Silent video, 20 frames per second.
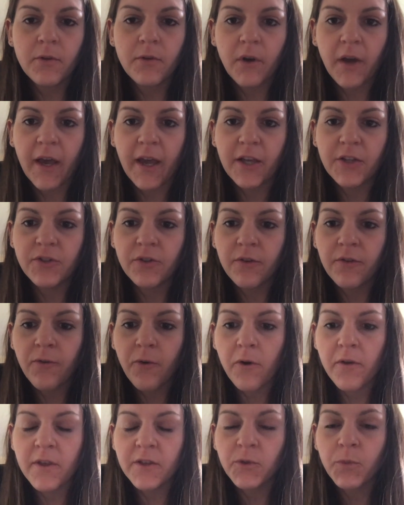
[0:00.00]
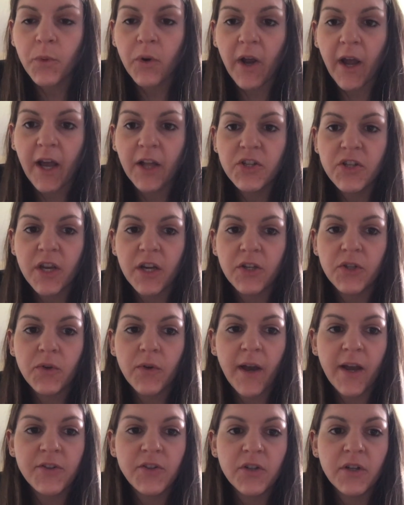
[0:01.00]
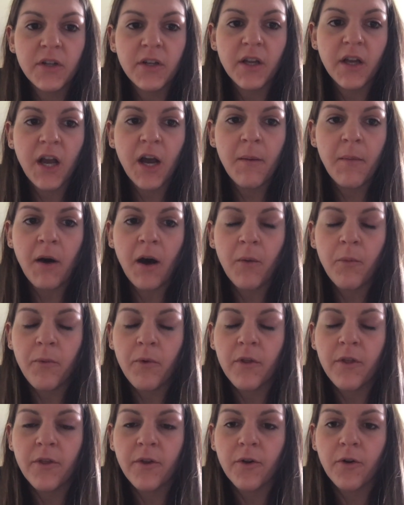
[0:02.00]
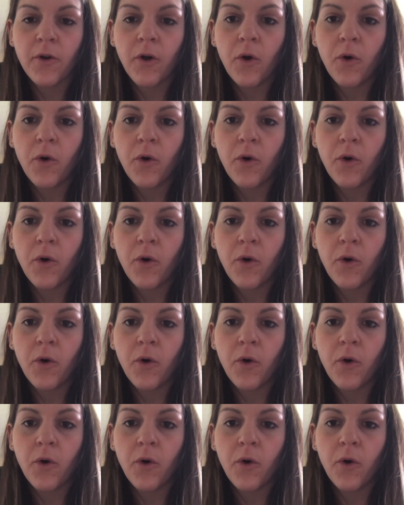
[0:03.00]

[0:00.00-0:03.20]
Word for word: Okay, so for this project, you guys are going to come up with your